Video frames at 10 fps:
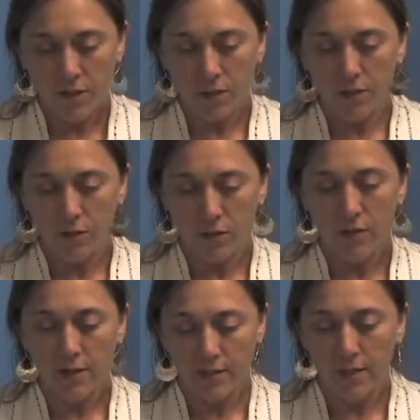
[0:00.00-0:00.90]
year in
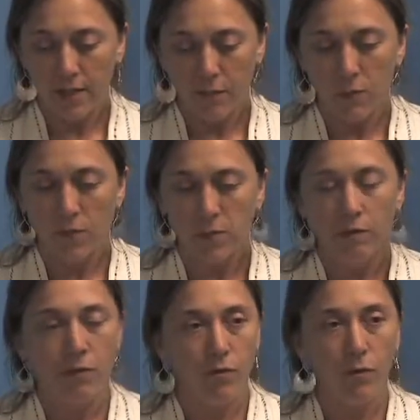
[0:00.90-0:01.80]
2009, we
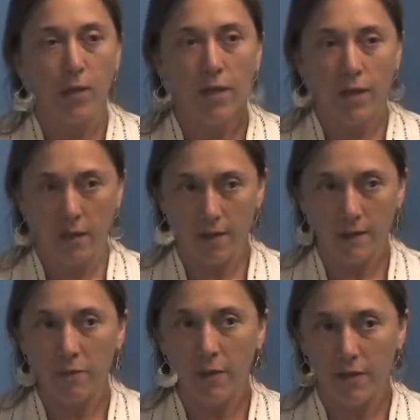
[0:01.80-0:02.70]
delivered
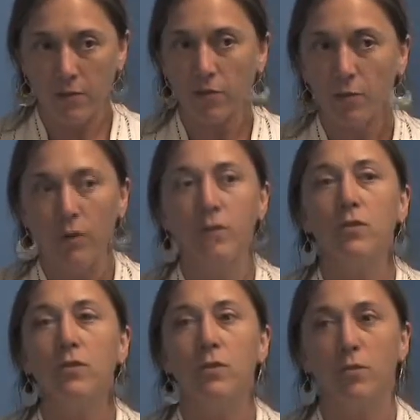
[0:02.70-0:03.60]
48,000 pounds of
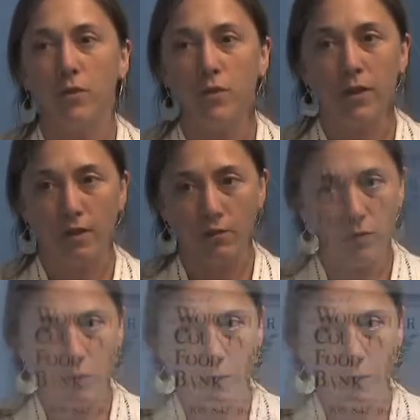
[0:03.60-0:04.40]
produce to the Worcester County Food